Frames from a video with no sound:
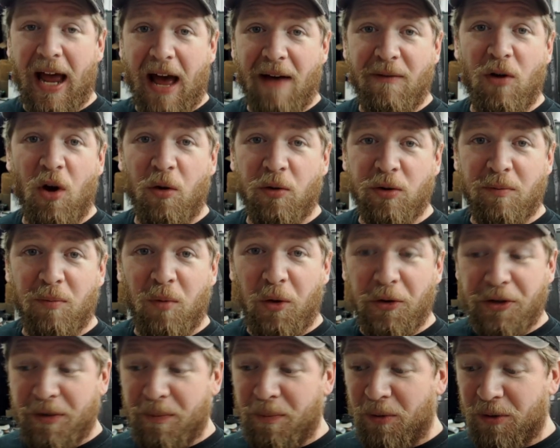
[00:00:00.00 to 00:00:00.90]
have owned
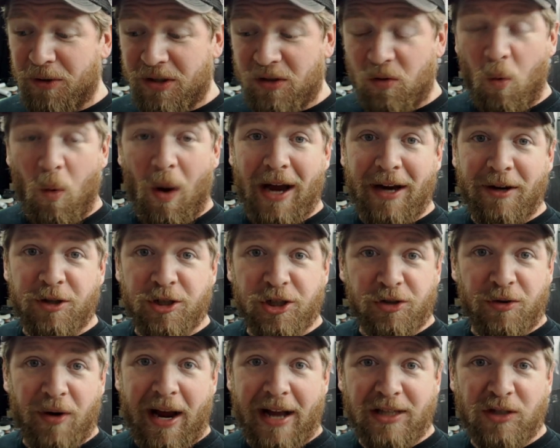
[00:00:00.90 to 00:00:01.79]
multiple Squire
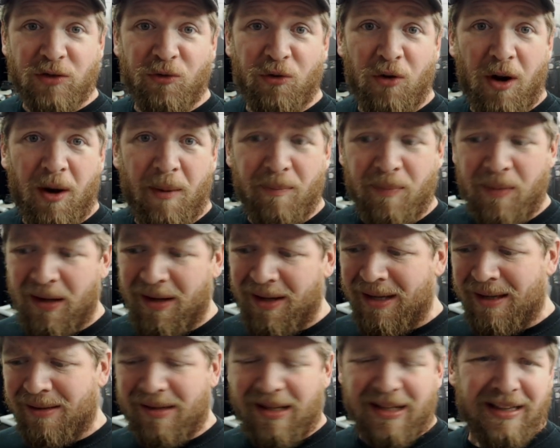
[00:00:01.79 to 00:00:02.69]
Strats from
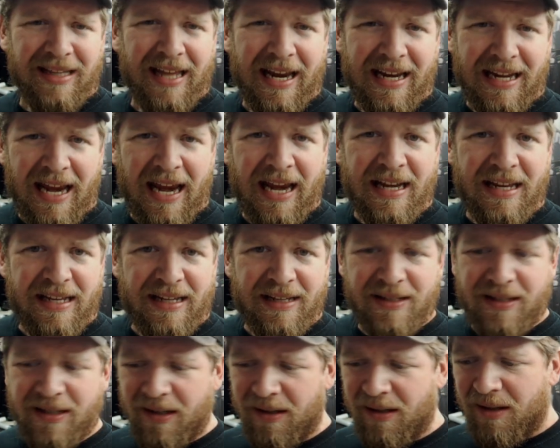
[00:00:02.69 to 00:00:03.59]
the late
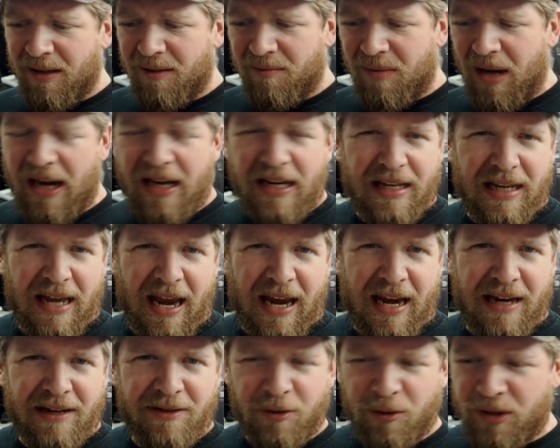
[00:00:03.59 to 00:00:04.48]
eighties,
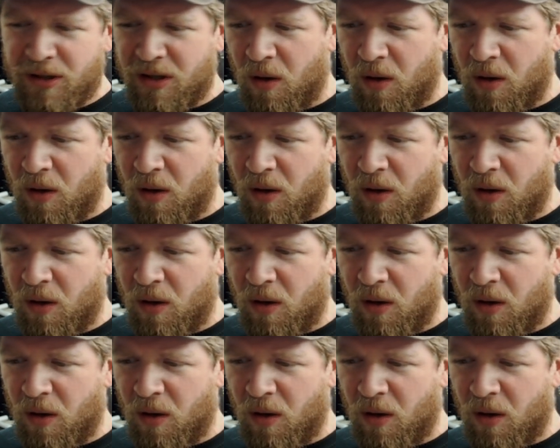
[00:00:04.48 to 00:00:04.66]
eighty-eight or